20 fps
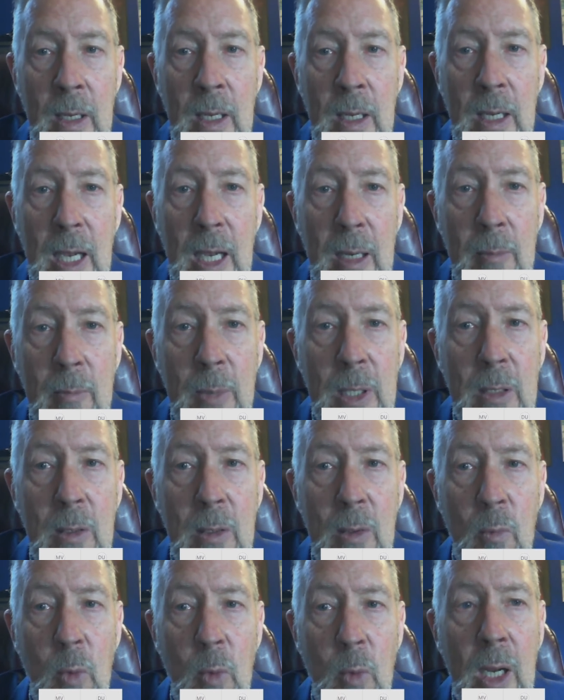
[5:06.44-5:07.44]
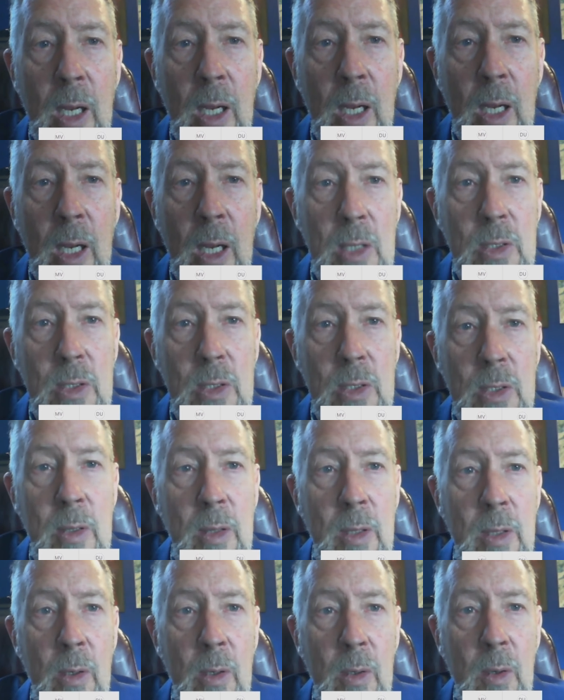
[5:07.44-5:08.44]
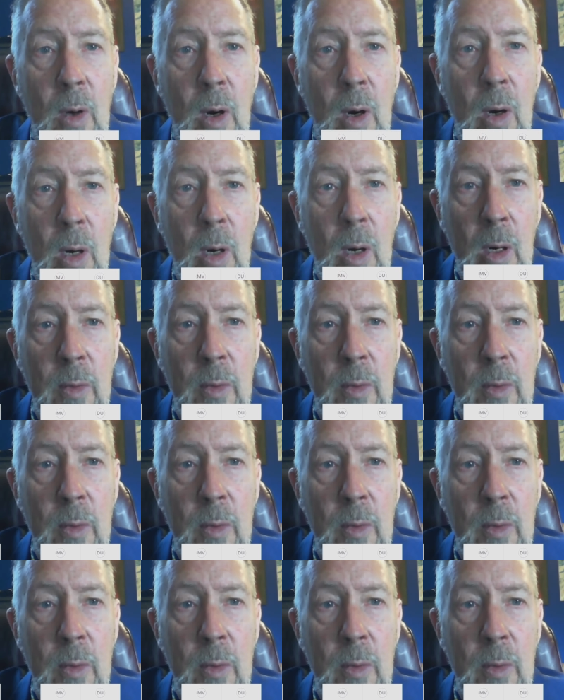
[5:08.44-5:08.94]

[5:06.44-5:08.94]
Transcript: and be recognizing that there are